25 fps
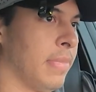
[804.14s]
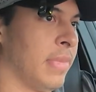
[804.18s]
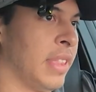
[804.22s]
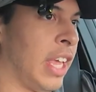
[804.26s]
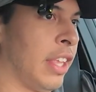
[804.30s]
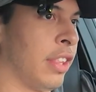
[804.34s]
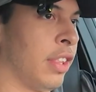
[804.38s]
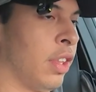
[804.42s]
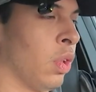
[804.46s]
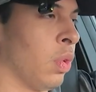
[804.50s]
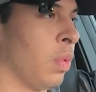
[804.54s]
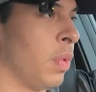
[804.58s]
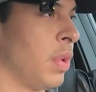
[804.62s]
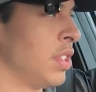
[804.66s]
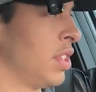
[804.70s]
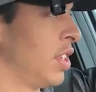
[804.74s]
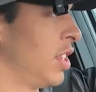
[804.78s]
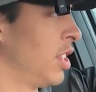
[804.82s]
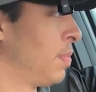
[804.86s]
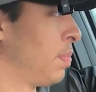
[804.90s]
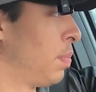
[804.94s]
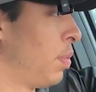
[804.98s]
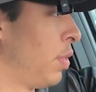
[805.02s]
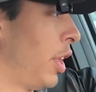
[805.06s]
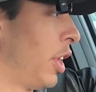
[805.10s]
that the only reason
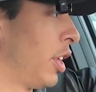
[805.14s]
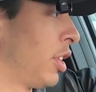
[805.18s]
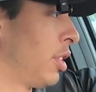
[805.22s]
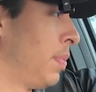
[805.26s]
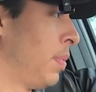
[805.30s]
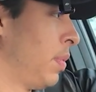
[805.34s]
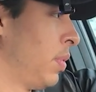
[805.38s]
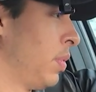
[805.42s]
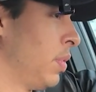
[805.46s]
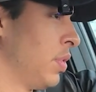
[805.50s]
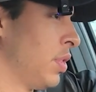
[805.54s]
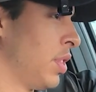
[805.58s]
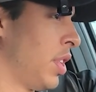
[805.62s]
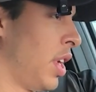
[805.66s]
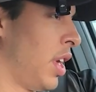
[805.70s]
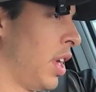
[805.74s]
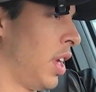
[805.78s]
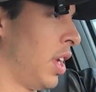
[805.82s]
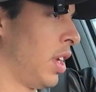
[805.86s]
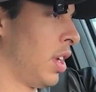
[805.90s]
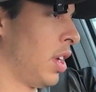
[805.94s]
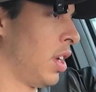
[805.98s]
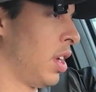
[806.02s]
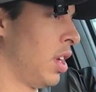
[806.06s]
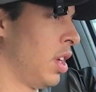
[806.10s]
it's predictable is
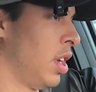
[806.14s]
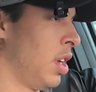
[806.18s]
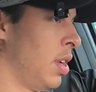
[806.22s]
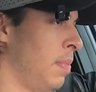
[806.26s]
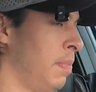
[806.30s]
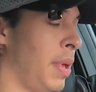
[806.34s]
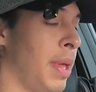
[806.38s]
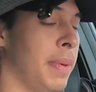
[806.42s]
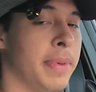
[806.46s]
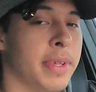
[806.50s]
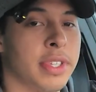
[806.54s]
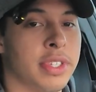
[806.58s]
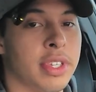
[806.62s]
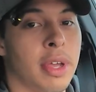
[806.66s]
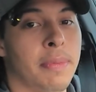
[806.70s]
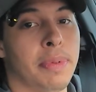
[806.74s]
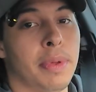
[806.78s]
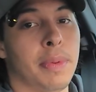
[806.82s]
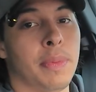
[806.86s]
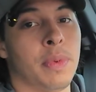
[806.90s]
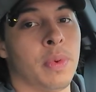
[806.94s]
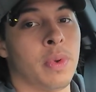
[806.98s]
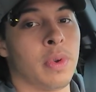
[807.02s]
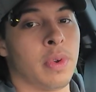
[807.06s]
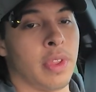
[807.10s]
like maybe some
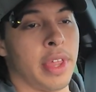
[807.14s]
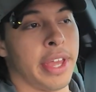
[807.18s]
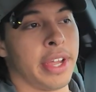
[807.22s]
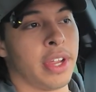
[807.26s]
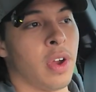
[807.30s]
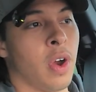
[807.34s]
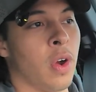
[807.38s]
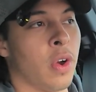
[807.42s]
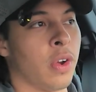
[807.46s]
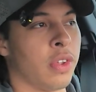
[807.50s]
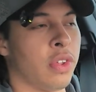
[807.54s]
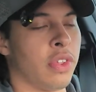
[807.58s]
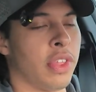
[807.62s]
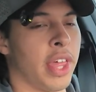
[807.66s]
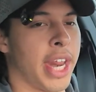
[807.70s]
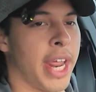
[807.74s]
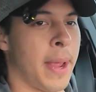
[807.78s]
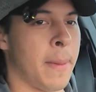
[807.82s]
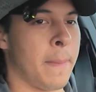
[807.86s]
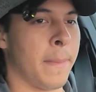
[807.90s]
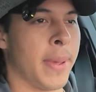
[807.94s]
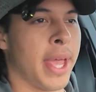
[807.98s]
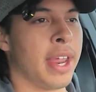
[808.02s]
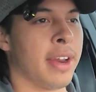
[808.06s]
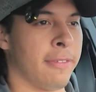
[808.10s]
people would like argue that
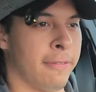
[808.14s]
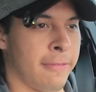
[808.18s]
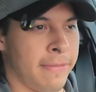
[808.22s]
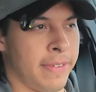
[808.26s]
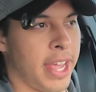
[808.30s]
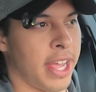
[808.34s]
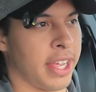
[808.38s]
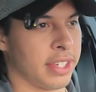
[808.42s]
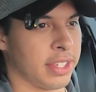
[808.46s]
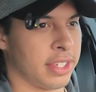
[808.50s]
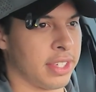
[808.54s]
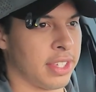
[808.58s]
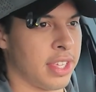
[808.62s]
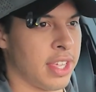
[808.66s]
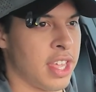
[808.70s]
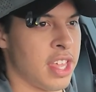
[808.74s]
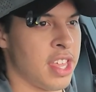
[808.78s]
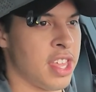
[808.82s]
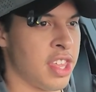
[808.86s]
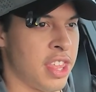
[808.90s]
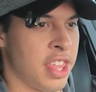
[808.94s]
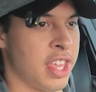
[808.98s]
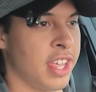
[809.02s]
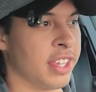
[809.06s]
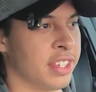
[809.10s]
I manifest
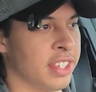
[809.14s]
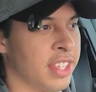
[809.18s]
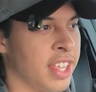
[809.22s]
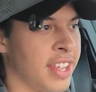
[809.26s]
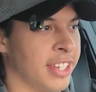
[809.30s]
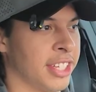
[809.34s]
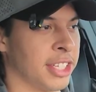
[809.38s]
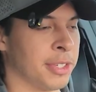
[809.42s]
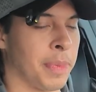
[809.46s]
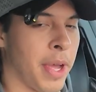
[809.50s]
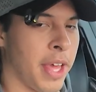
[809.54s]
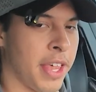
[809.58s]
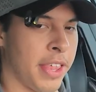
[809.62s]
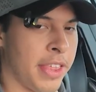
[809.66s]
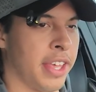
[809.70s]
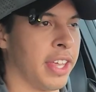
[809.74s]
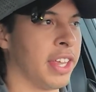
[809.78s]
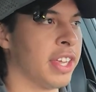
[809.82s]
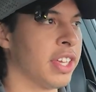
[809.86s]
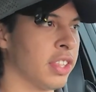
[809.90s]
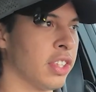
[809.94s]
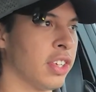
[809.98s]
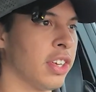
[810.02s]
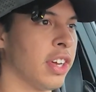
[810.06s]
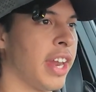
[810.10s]
these things by
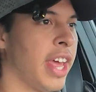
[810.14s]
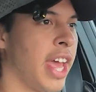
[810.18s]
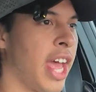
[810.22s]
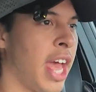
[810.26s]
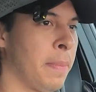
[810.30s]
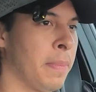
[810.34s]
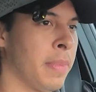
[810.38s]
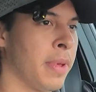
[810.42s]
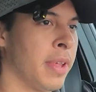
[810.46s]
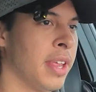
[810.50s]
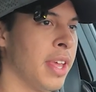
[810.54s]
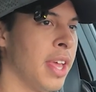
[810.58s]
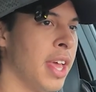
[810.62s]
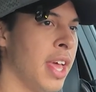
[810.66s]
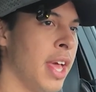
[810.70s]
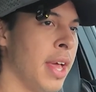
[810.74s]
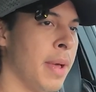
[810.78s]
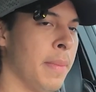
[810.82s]
thinking they're gonna happen.